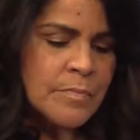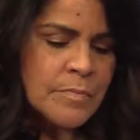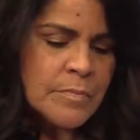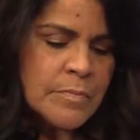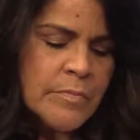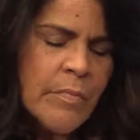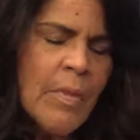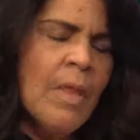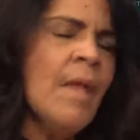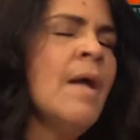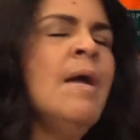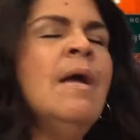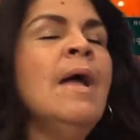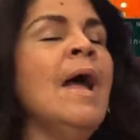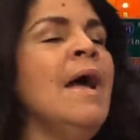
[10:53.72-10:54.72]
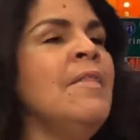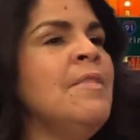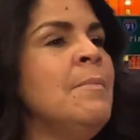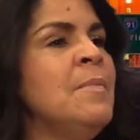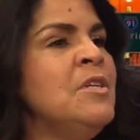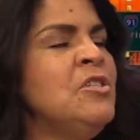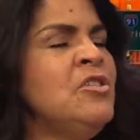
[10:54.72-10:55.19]
and
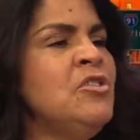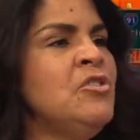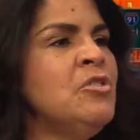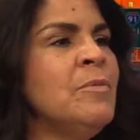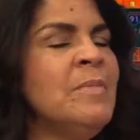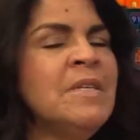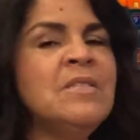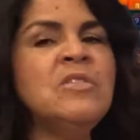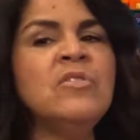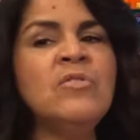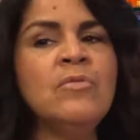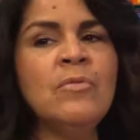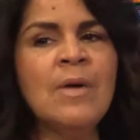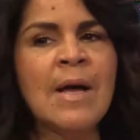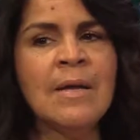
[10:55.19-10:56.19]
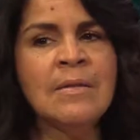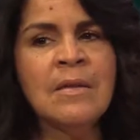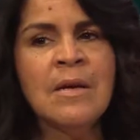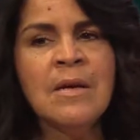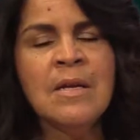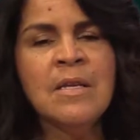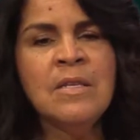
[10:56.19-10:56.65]
the mission trip is to Uganda.